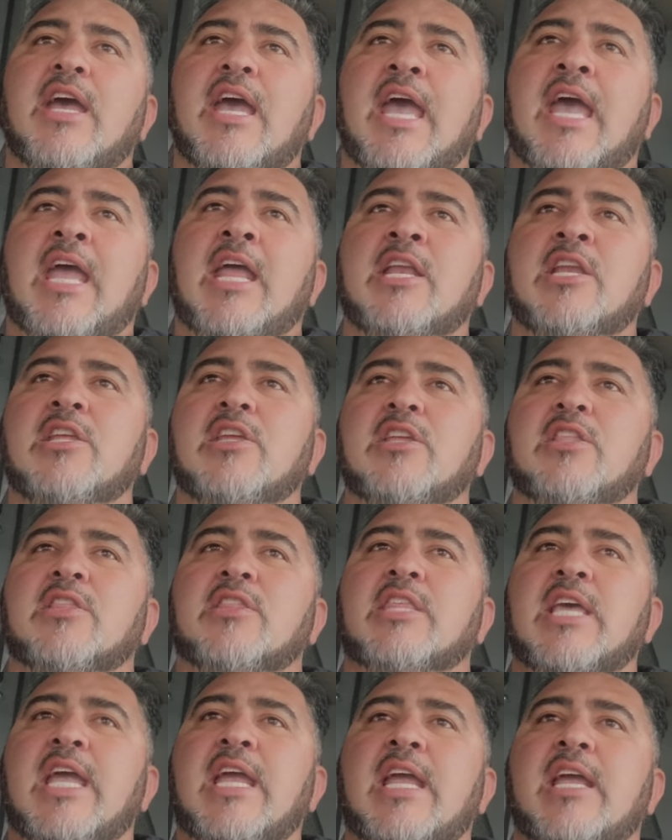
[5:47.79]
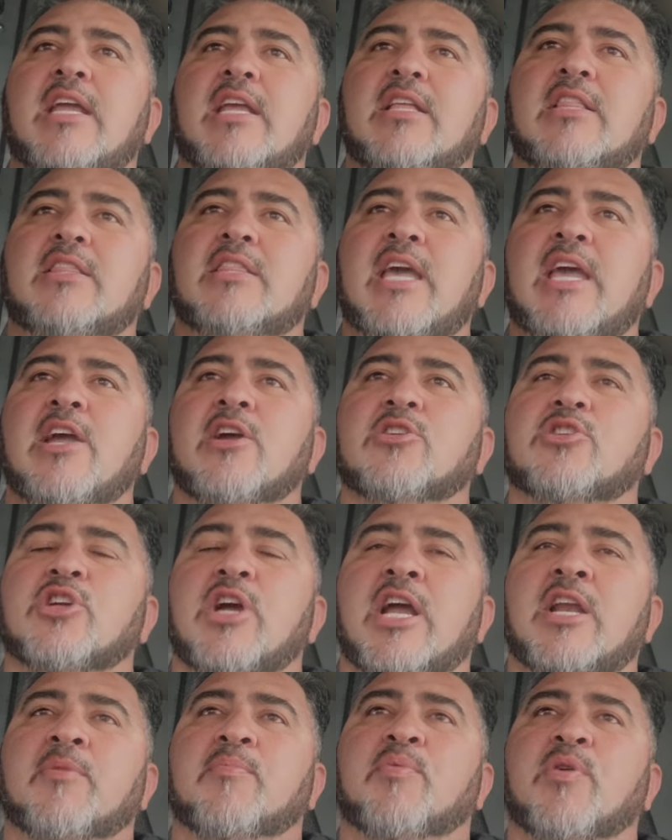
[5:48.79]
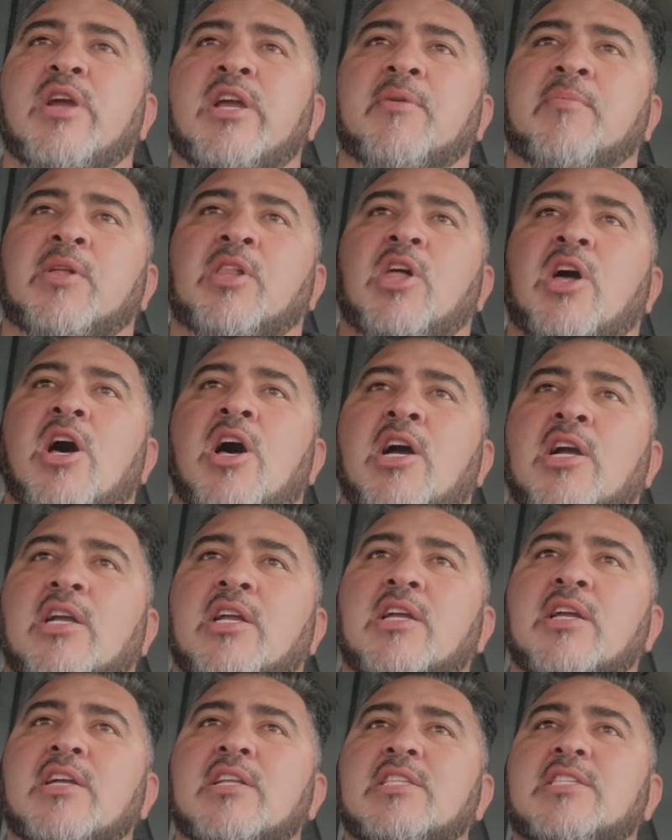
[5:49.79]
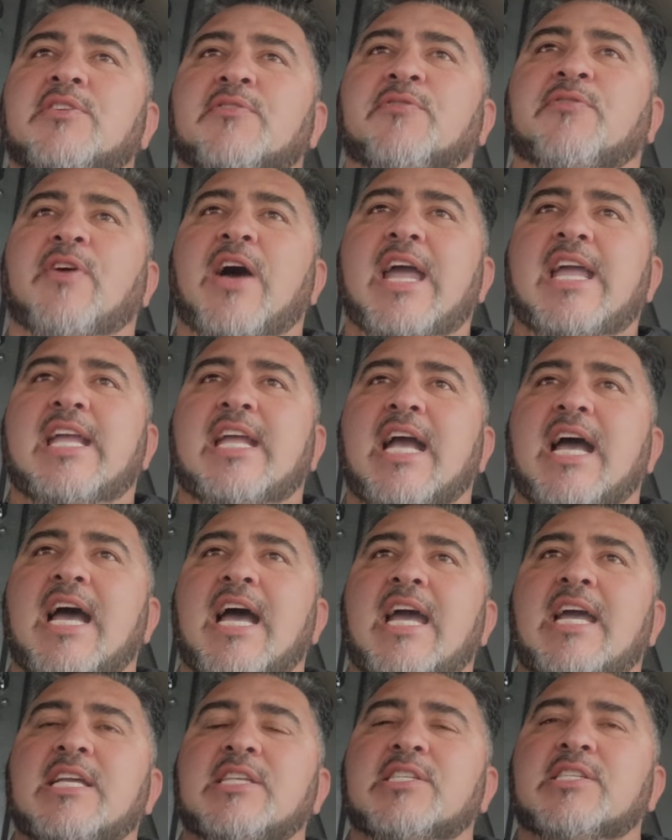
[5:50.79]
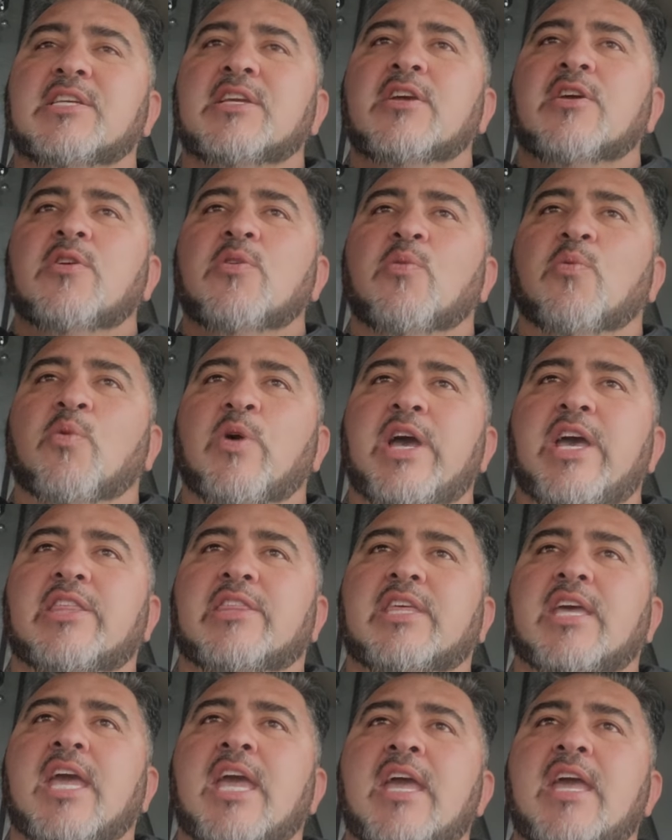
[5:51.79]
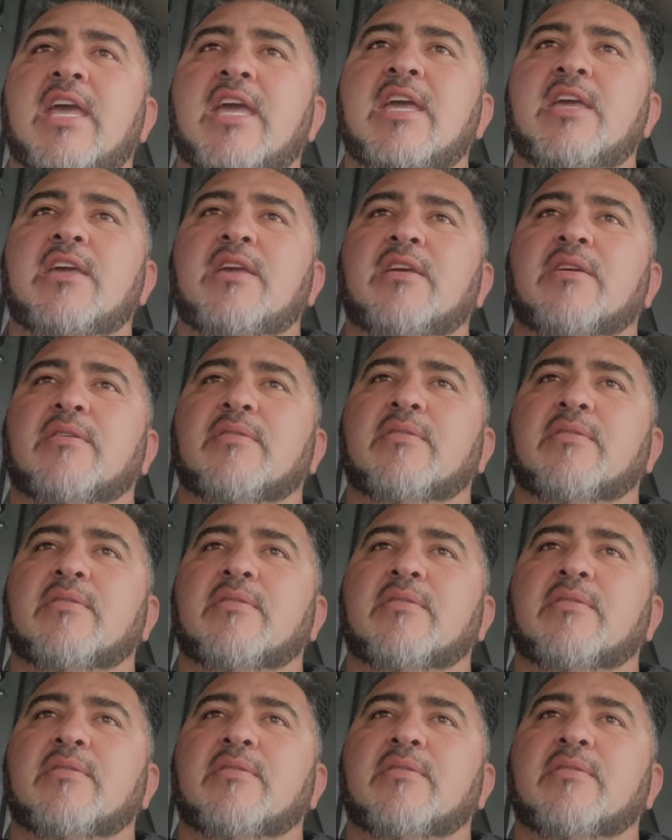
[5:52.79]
and they are trying to bring him along to fight guys with a